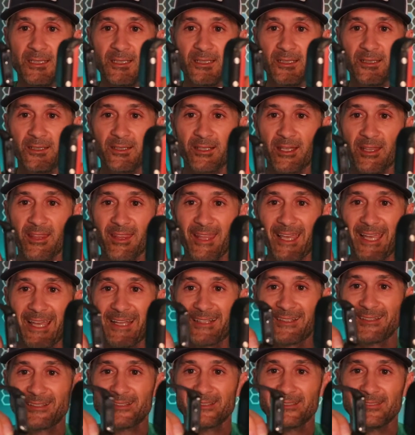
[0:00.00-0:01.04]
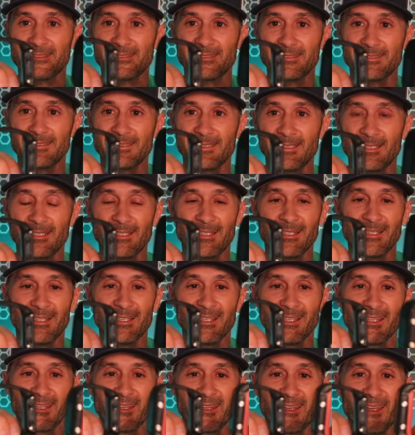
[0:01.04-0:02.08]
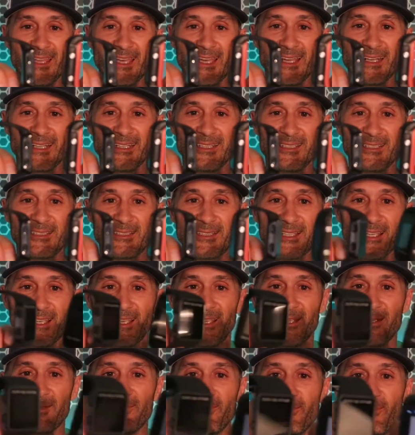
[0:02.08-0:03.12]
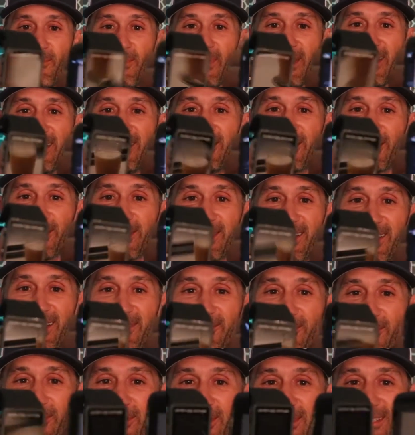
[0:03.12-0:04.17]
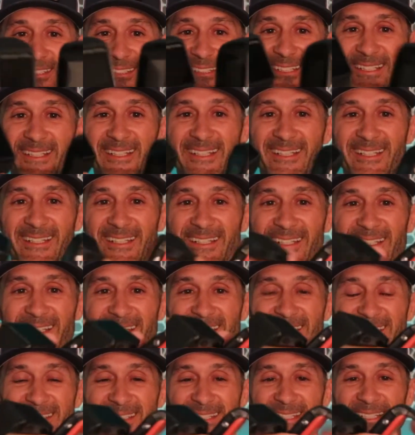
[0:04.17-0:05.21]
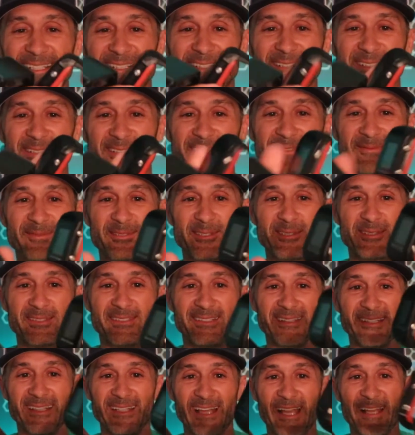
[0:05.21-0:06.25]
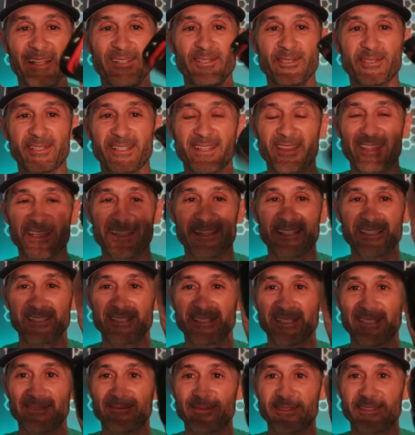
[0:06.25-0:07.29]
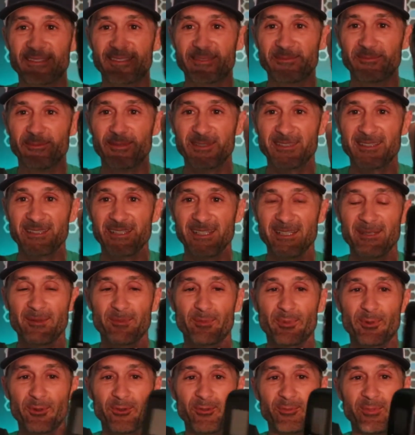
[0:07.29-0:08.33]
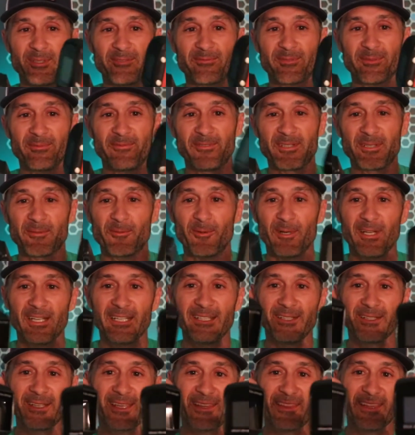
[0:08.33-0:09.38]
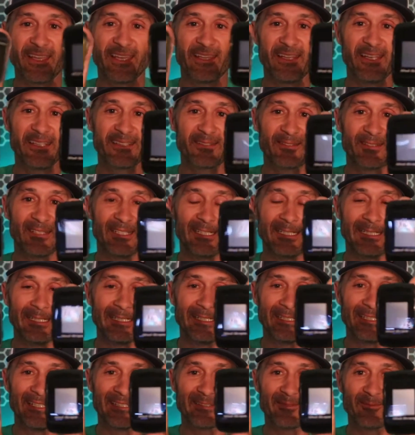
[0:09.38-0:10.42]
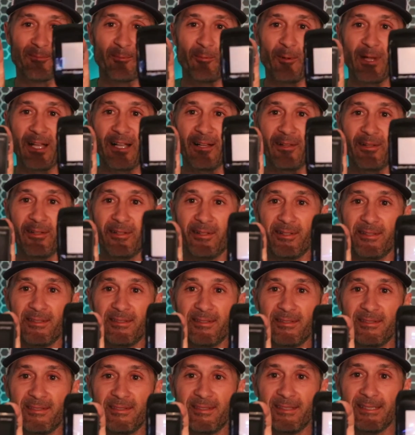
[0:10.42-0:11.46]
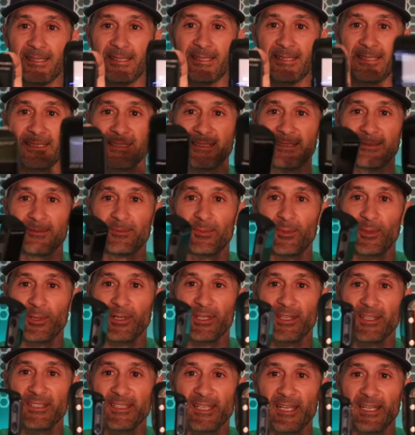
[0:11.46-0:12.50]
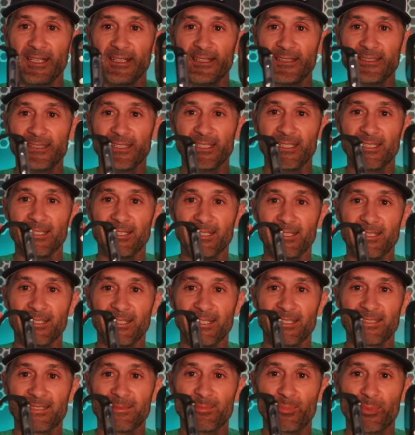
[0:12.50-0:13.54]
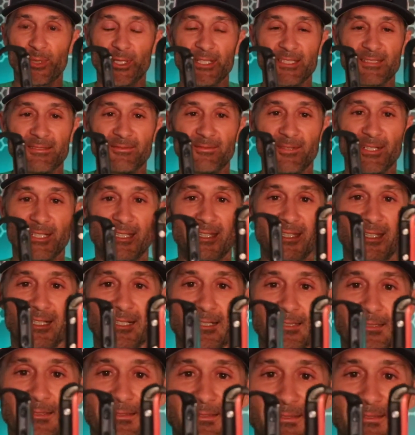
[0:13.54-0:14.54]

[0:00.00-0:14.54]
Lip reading: Look at that. That is a major difference. This thing looks, I used to think this thing was an improvement from V1. Look at that. That's well, boy, that is that's impressive right there.